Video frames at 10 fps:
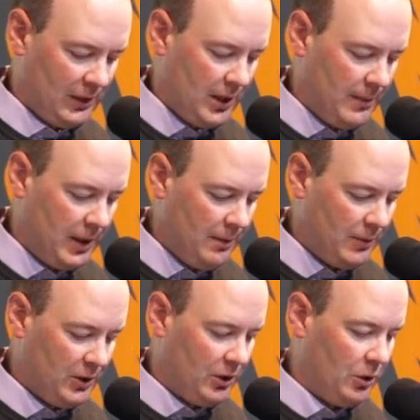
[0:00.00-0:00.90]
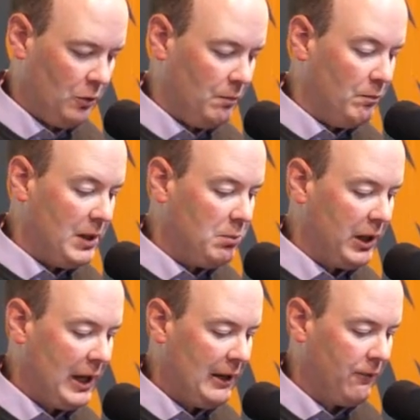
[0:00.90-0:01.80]
coming up, so be
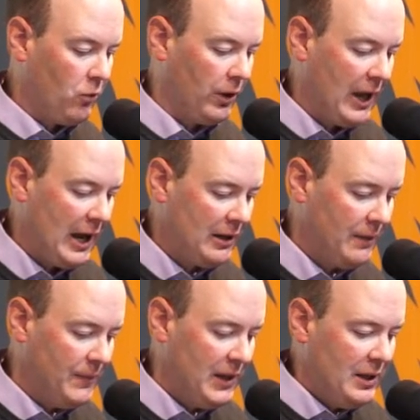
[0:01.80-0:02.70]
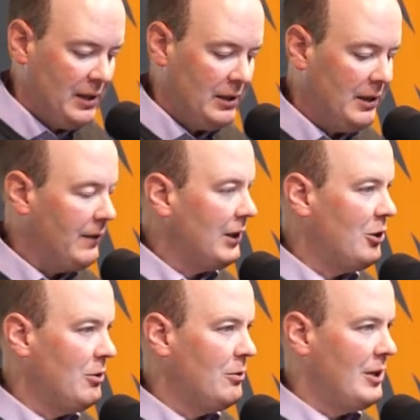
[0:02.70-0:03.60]
planning for that. Giving
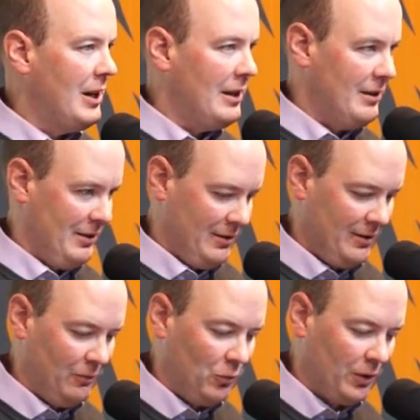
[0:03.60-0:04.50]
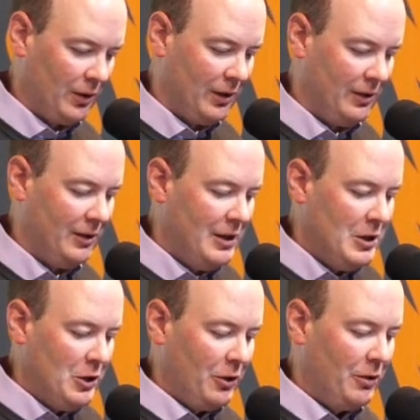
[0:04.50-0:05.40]
Tuesday, we're going to
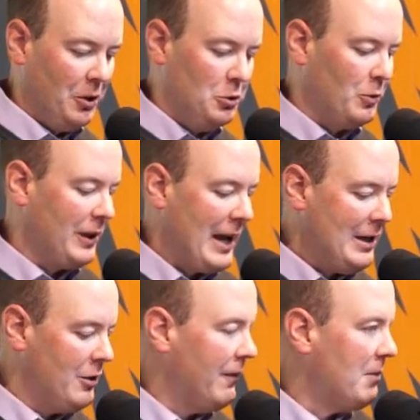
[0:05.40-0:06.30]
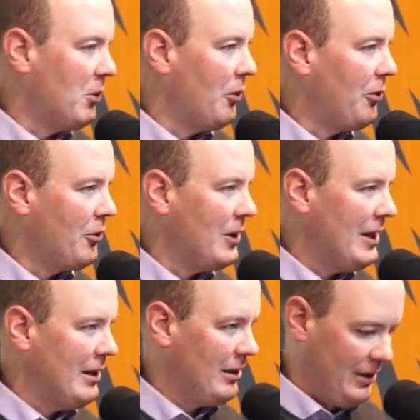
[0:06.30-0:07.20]
close with that November
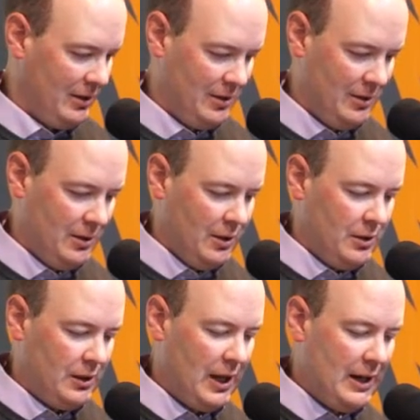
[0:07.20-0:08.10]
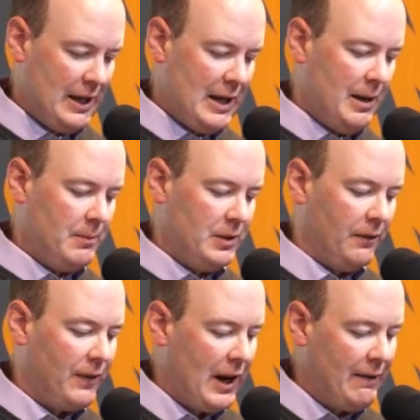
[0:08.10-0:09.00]
30th. 10 a.m. to
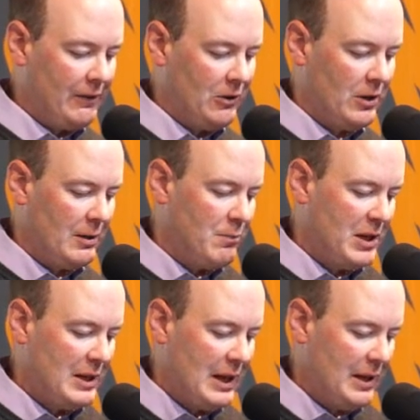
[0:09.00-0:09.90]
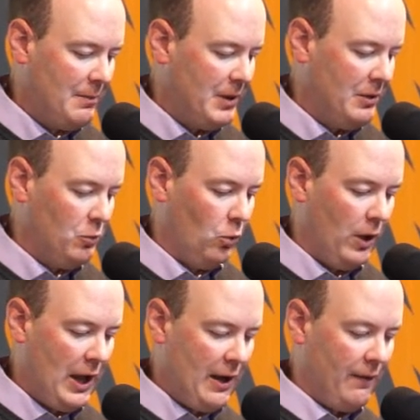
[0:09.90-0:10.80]
5:30 p.m.
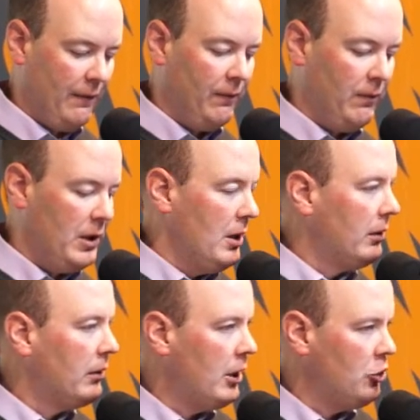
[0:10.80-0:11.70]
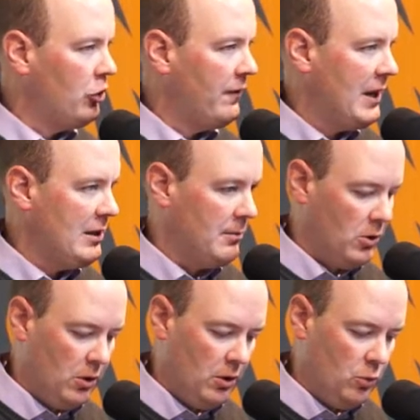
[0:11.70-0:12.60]
We'll have lunch
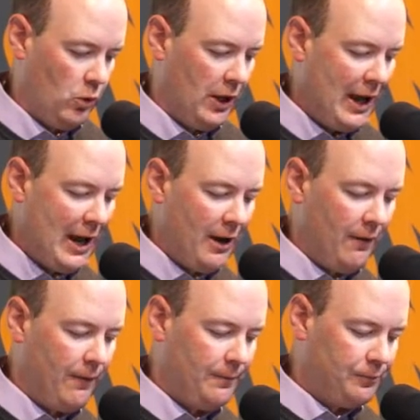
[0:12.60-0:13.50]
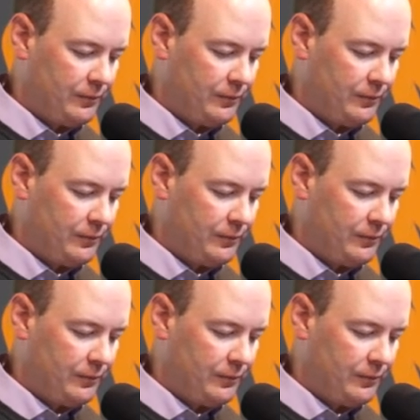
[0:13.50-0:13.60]
available. We'll have